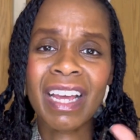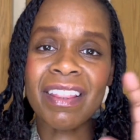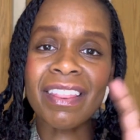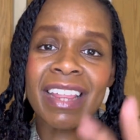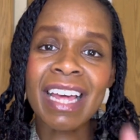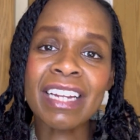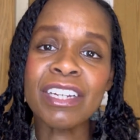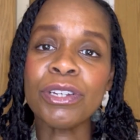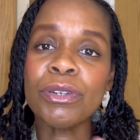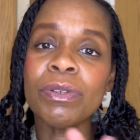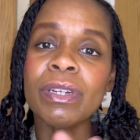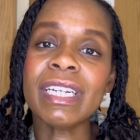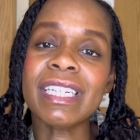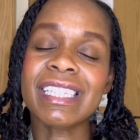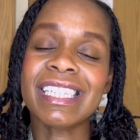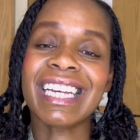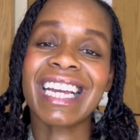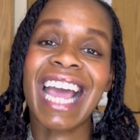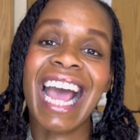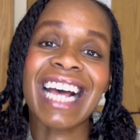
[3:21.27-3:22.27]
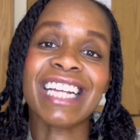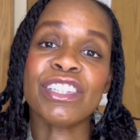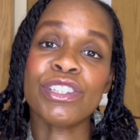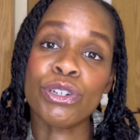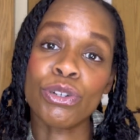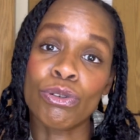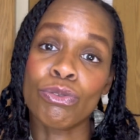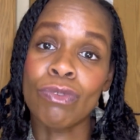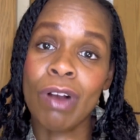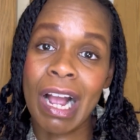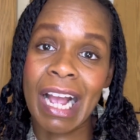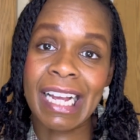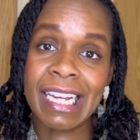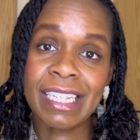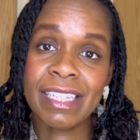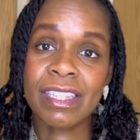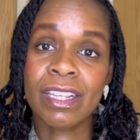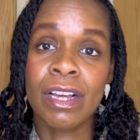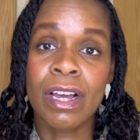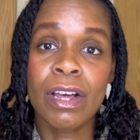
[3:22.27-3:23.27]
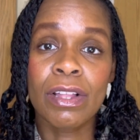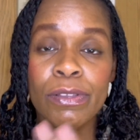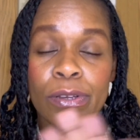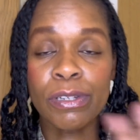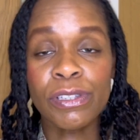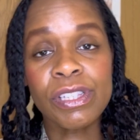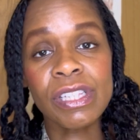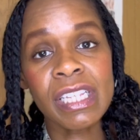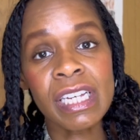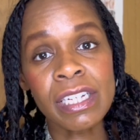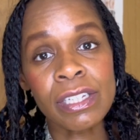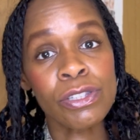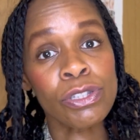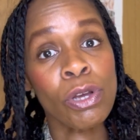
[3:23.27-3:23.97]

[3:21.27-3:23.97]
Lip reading: Then you need to categorize those things.